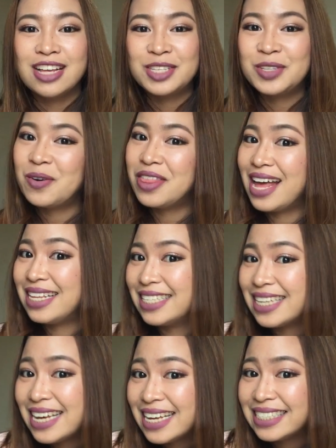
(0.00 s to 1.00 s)
So
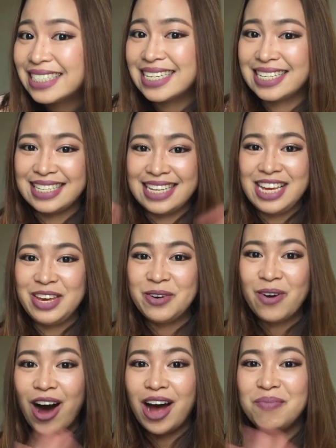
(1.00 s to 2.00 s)
that's it. See
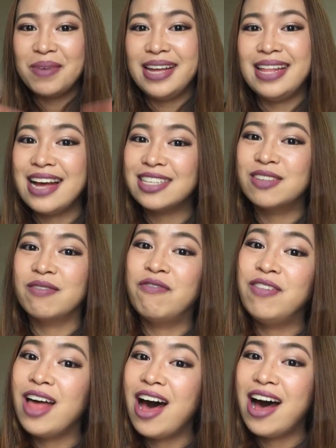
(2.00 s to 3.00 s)
you on my next
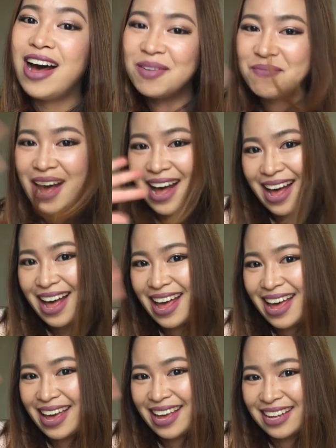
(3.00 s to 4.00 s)
vlog.
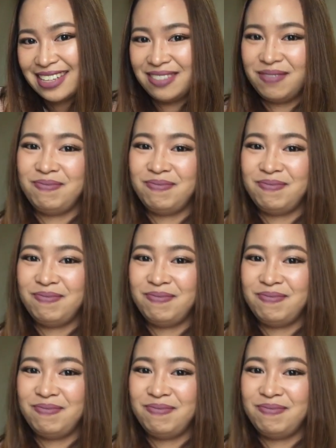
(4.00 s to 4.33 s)
Bye.